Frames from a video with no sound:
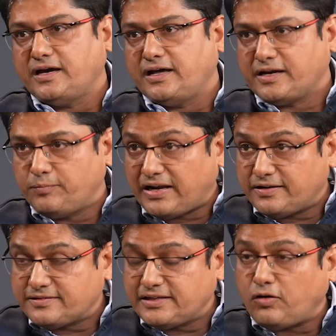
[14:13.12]

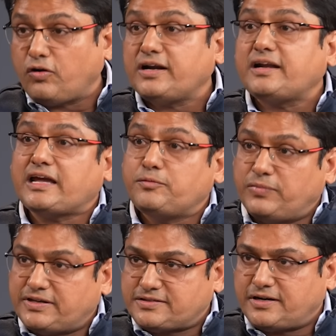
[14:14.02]
rebalancing or a
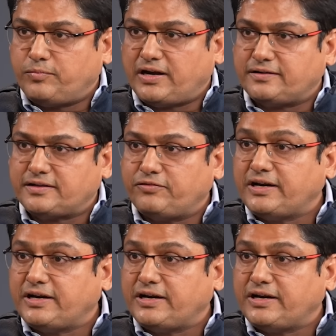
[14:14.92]
time-based rebalancing.